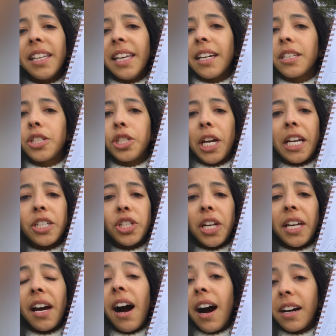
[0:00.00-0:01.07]

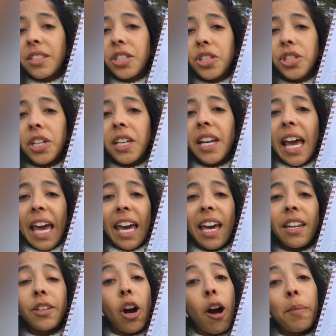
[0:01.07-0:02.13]
exchanging oxygen
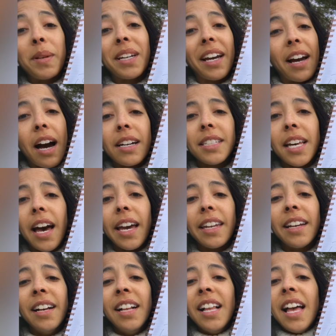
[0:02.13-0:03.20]
and carbon dioxide.
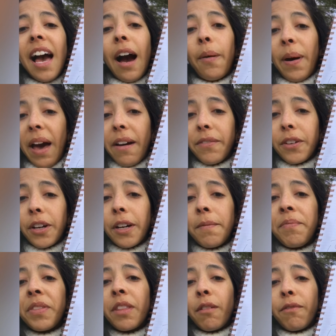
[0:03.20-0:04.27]
However,
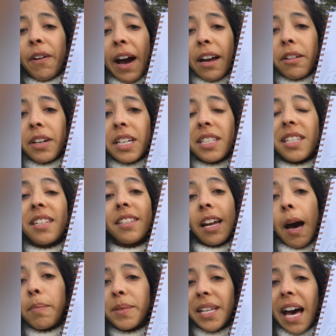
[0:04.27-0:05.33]
the virus
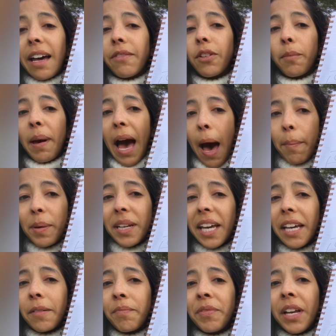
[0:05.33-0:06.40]
stops that from happening.
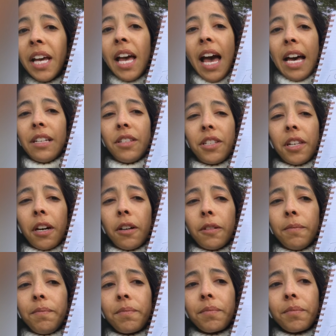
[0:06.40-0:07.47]
And
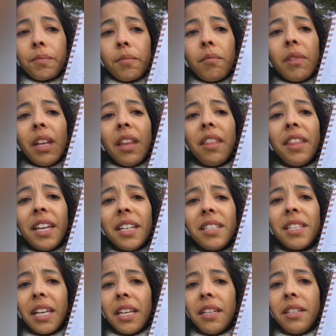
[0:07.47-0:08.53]
so this
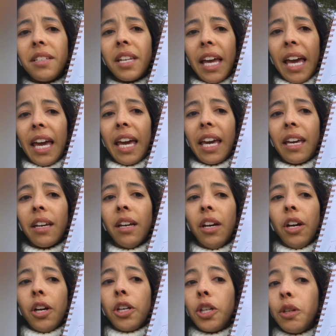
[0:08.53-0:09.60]
is a
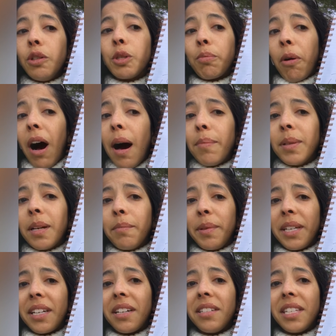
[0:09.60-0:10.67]
huge problem
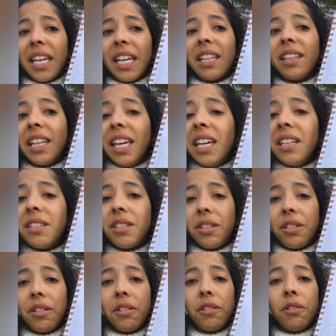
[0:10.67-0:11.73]
because it leads
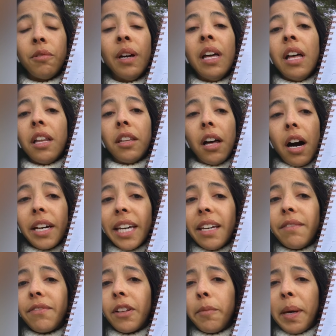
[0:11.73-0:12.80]
to lung
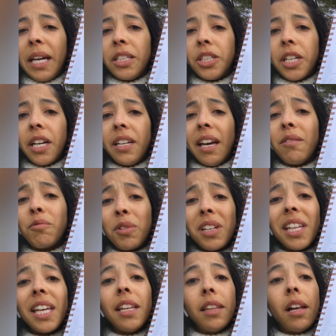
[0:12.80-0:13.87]
inflammation and
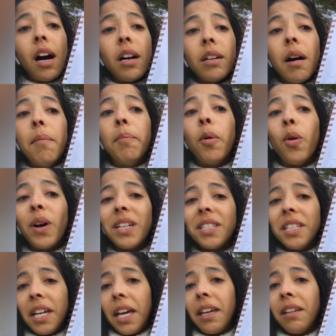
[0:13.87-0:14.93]
really lung
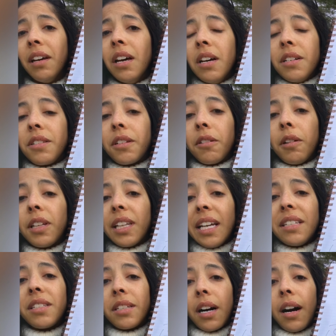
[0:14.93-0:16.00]
poisoning. So
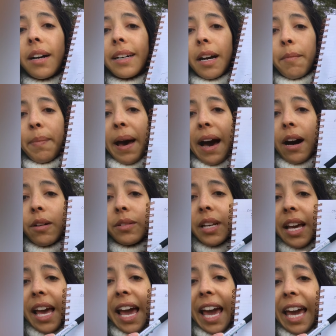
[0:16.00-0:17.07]
let's talk about
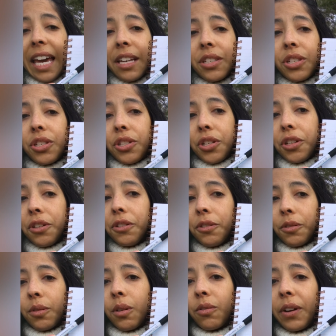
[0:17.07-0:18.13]

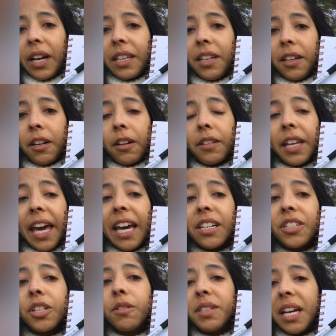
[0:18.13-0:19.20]
ACE2 right here, the
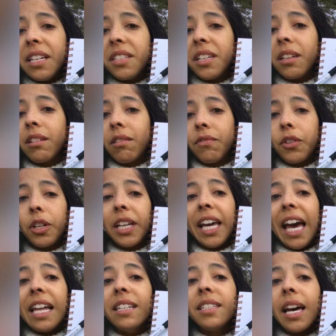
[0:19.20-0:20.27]
angiotensin converting
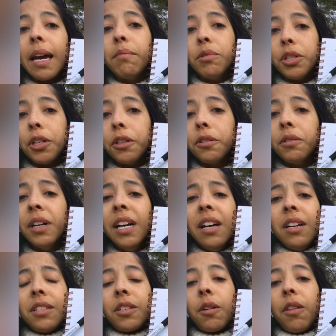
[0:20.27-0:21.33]
enzyme 2.
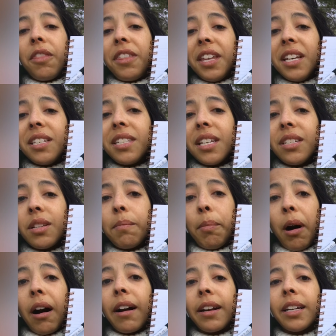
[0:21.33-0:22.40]
So this is a
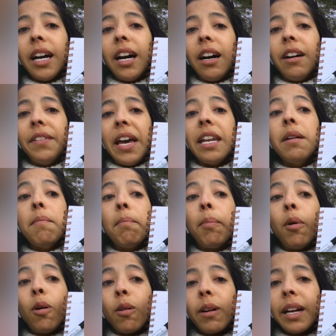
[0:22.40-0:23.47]
part of an
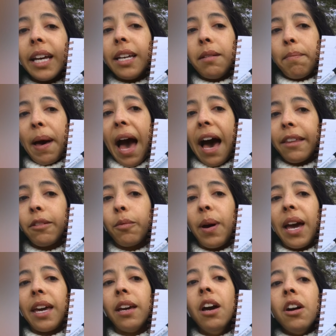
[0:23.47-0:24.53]
important
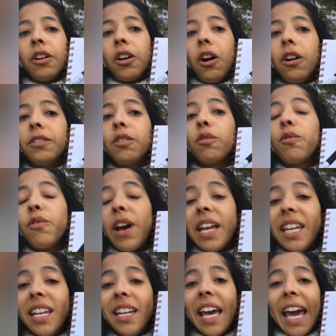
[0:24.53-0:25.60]
pathway called the
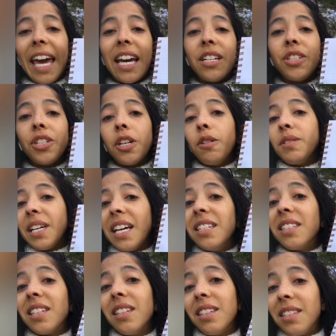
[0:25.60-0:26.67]
renin-angiotensin